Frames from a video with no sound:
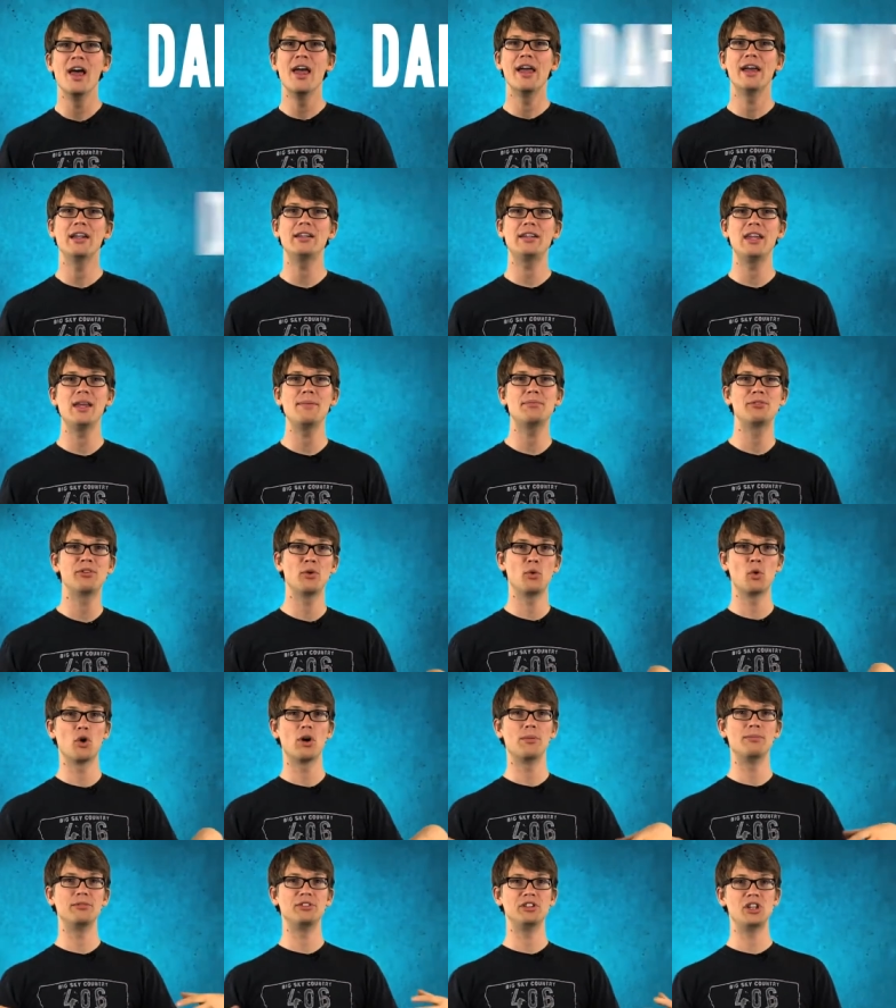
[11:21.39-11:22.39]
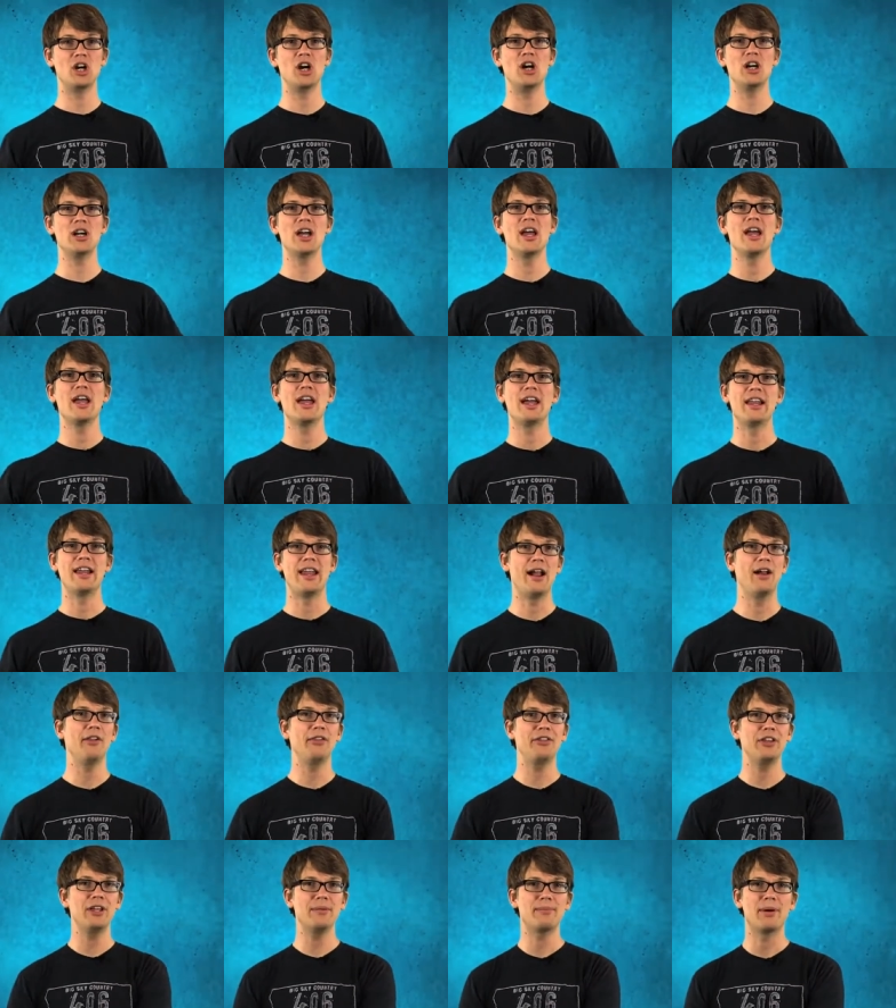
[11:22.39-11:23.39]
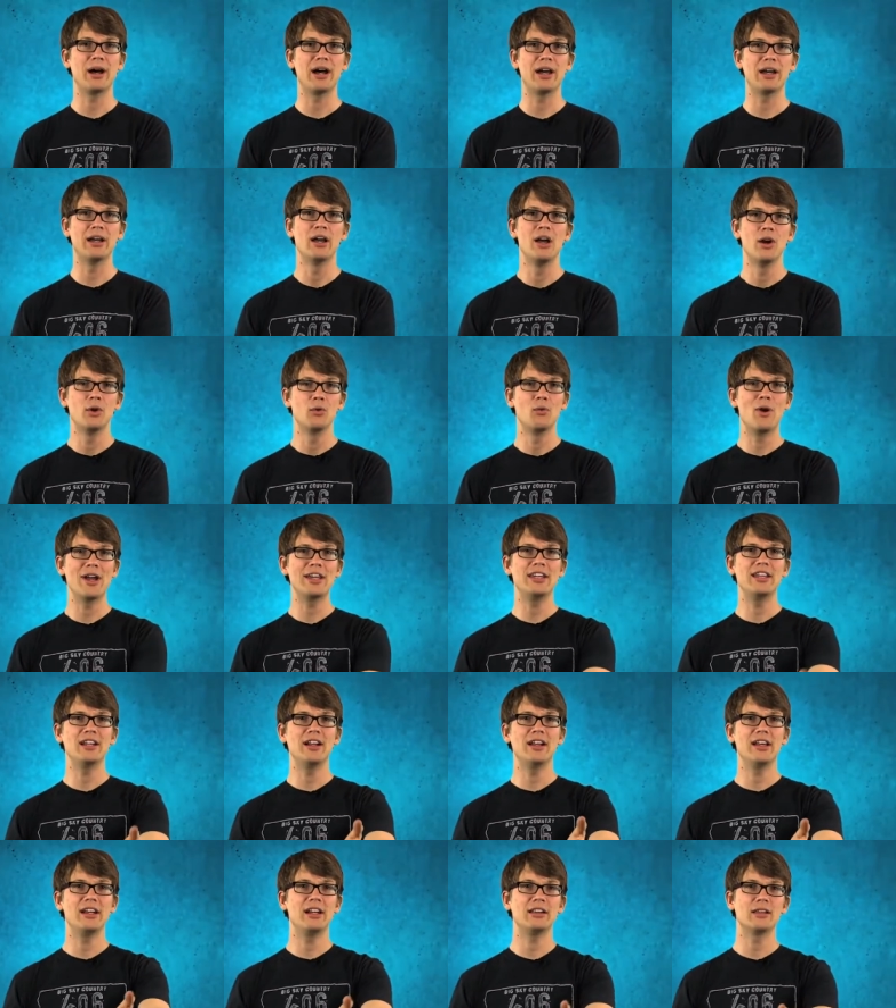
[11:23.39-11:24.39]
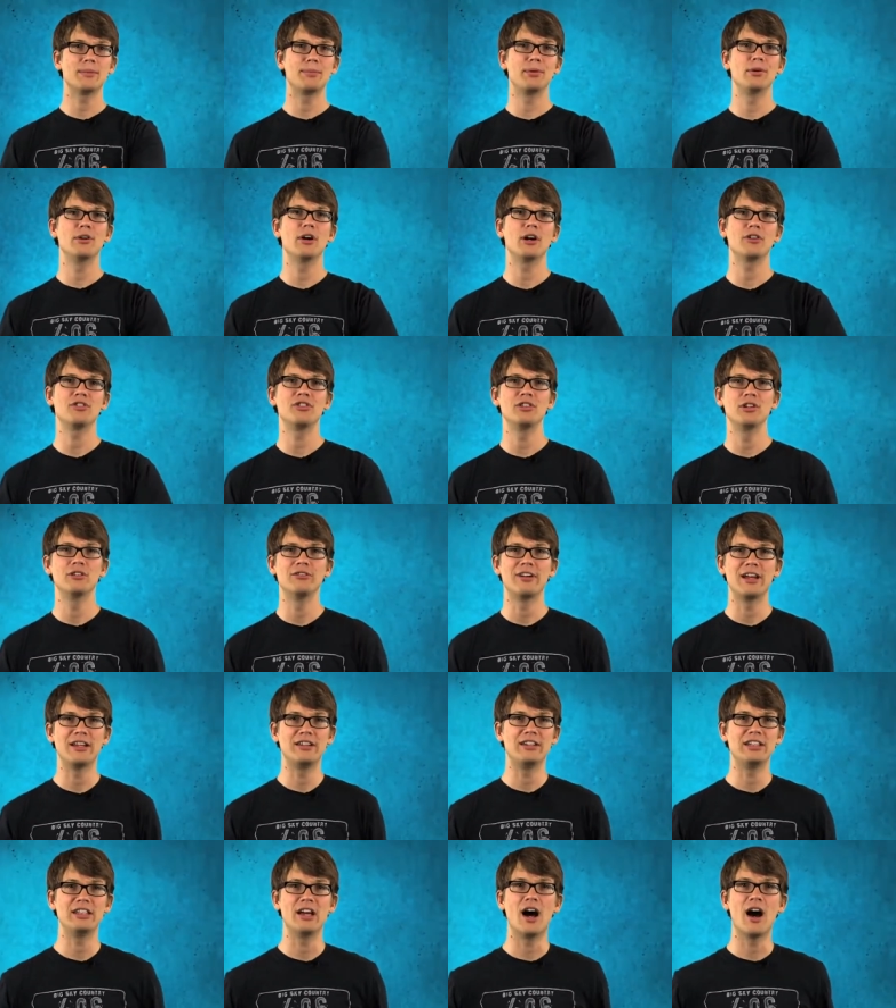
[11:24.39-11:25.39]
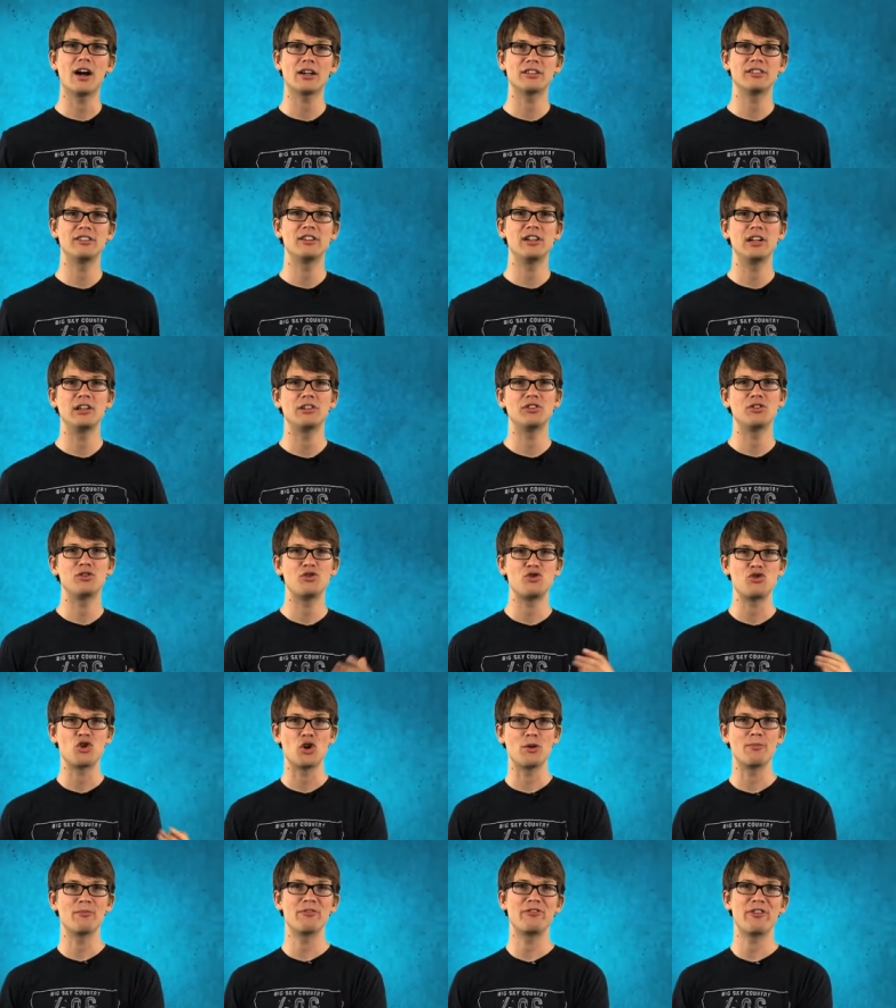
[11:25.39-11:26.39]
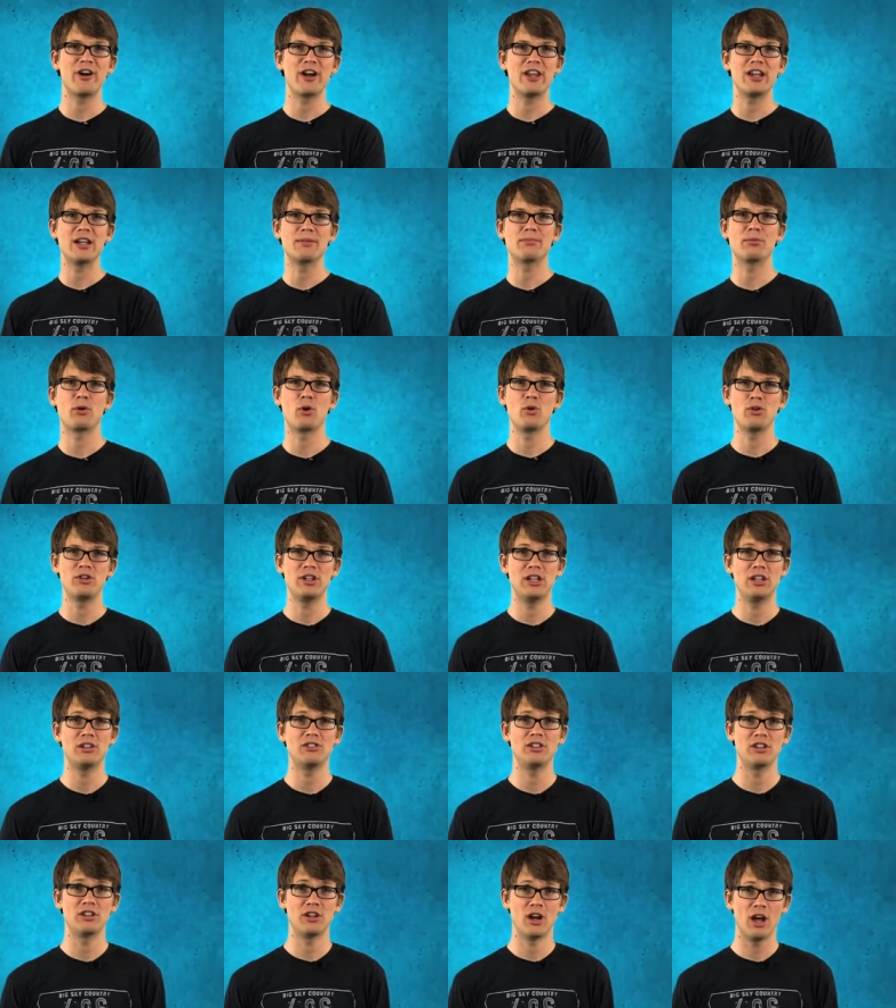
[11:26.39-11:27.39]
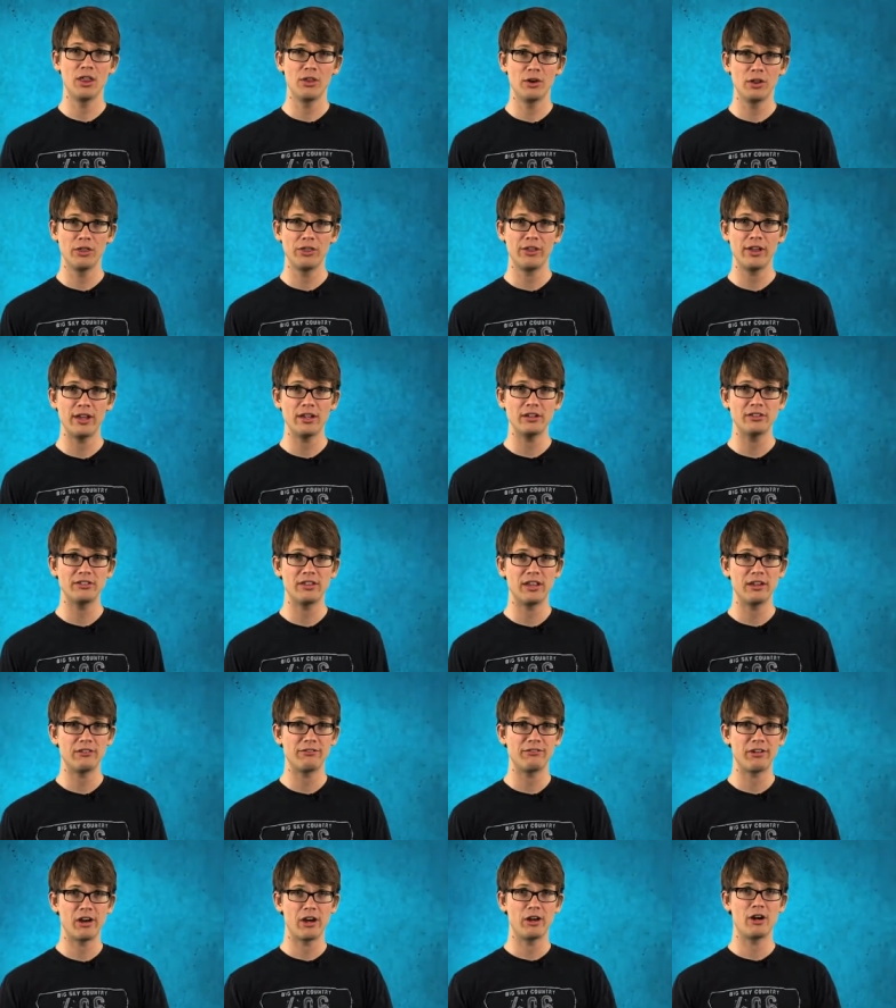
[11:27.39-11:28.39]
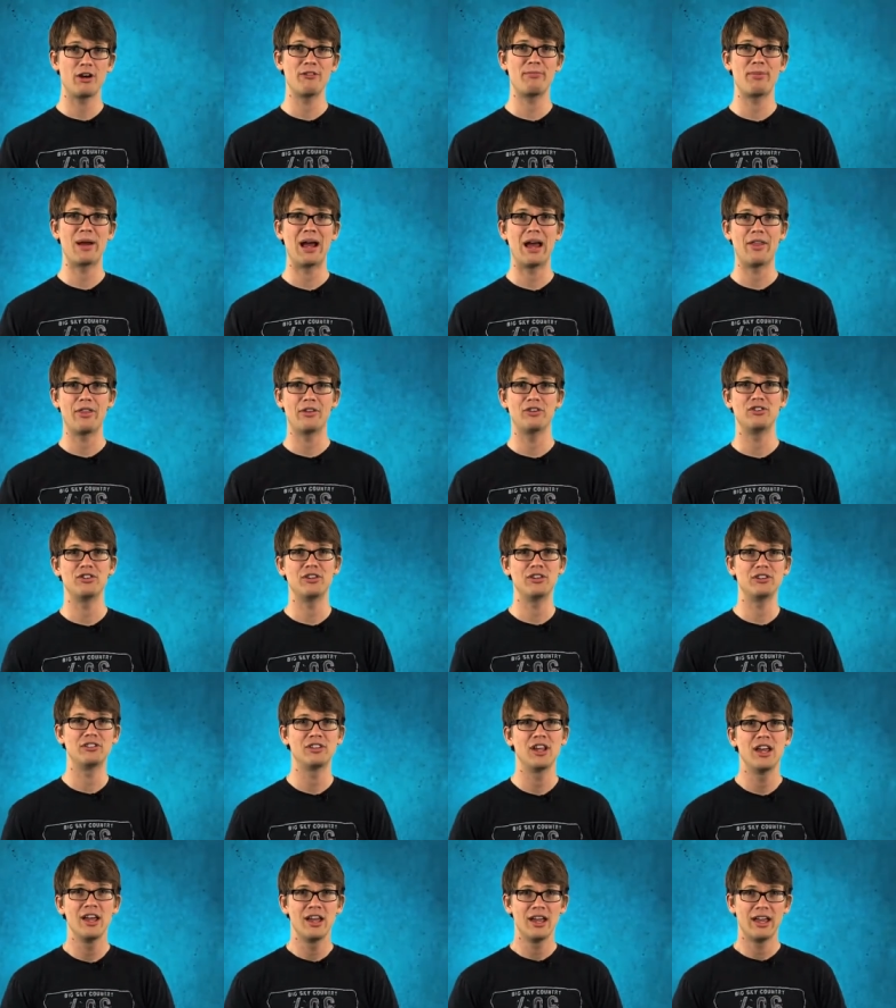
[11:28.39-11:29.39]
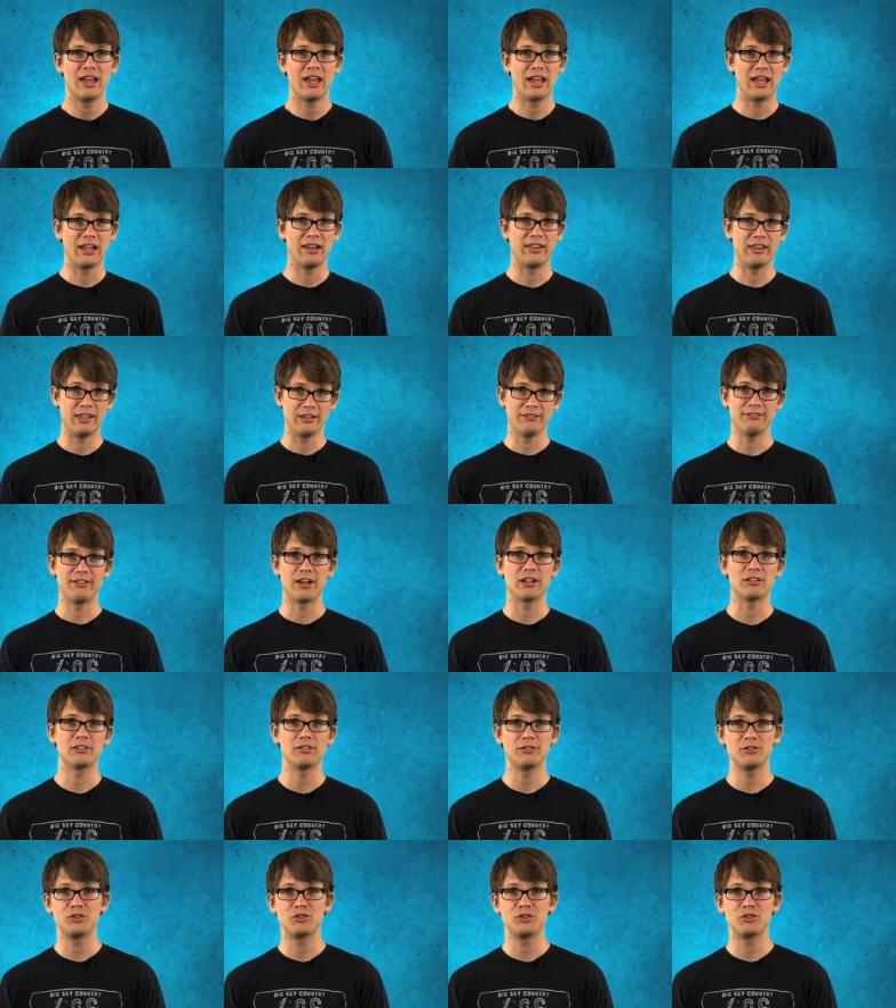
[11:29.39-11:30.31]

It keeps the worms young and healthy by regulating the production of antioxidants, germ-fighting proteins, and other things that fight off pathogens and the effects of